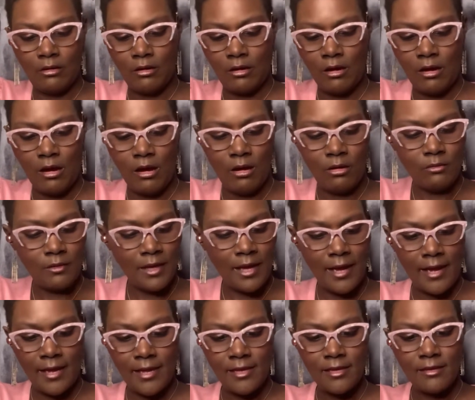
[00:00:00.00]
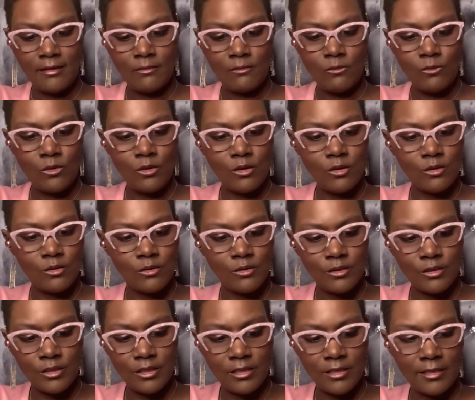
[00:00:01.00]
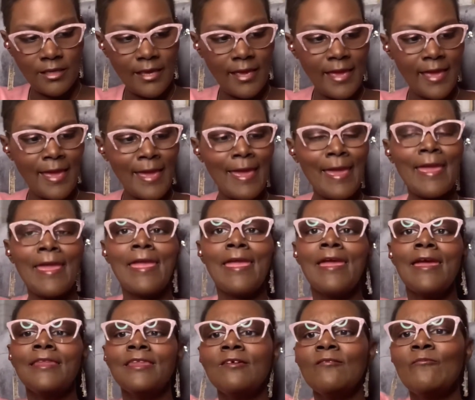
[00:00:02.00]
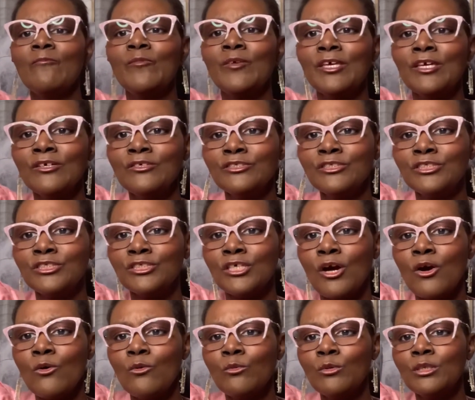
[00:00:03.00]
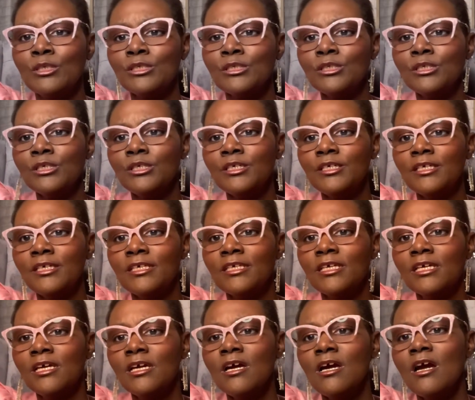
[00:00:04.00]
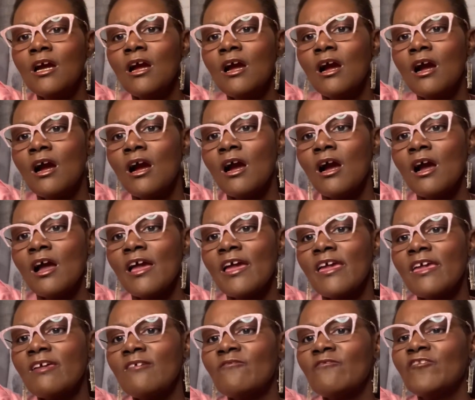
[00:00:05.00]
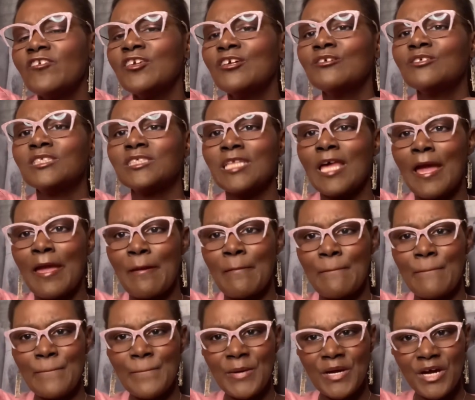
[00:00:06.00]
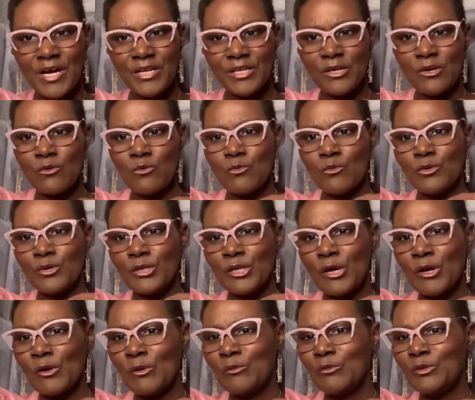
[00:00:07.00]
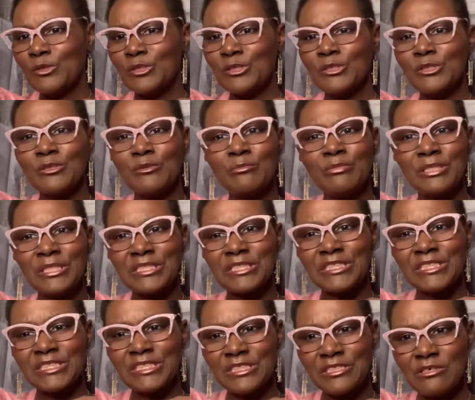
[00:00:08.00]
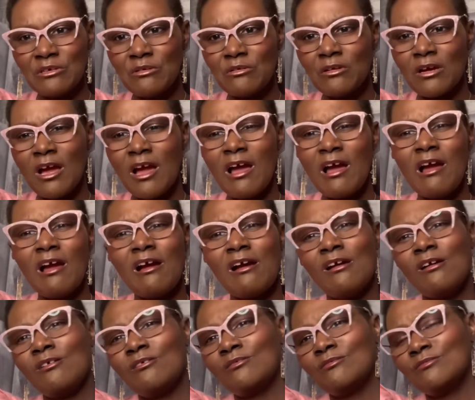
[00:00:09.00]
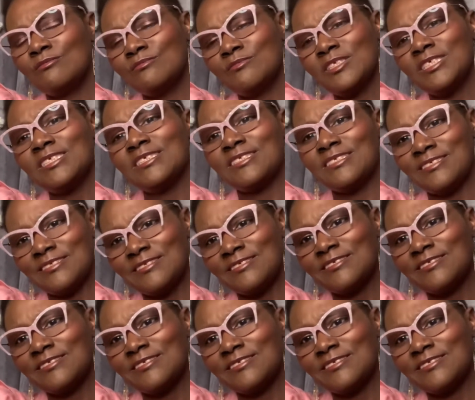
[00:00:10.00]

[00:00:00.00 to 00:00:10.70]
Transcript: Okay, well, and it feels so good. It feels like butter going on with a little bit of silk. Oh, this is,